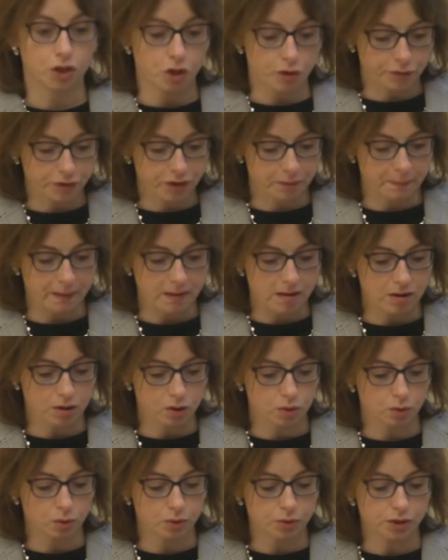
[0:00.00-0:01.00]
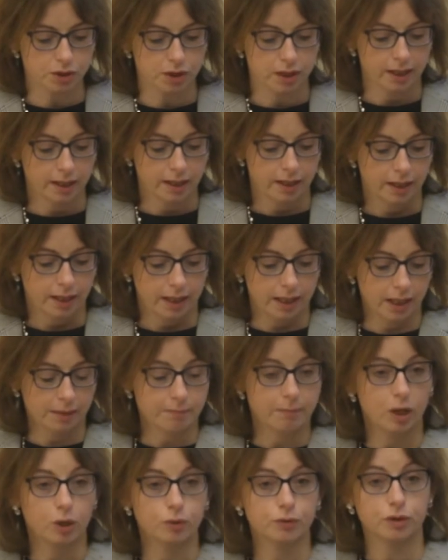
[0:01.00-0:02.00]
offer the bar course in a
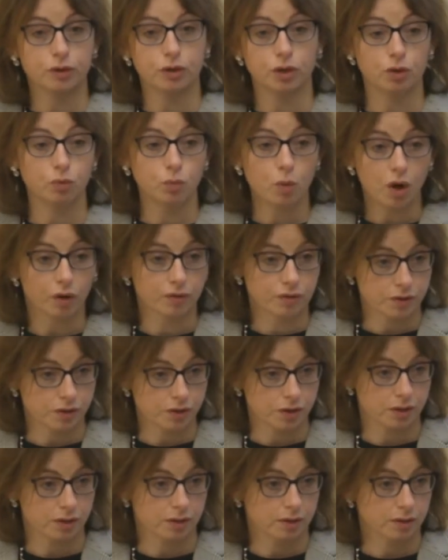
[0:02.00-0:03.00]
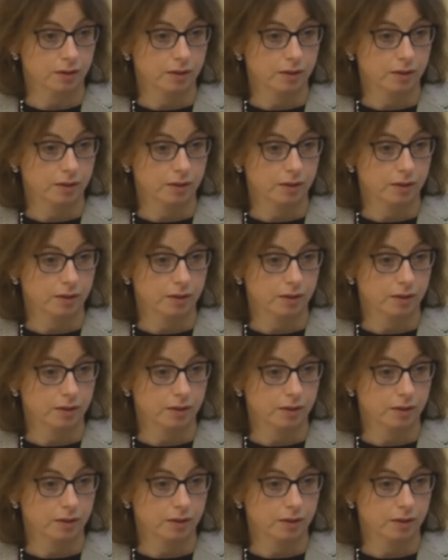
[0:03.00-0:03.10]
mode that you want?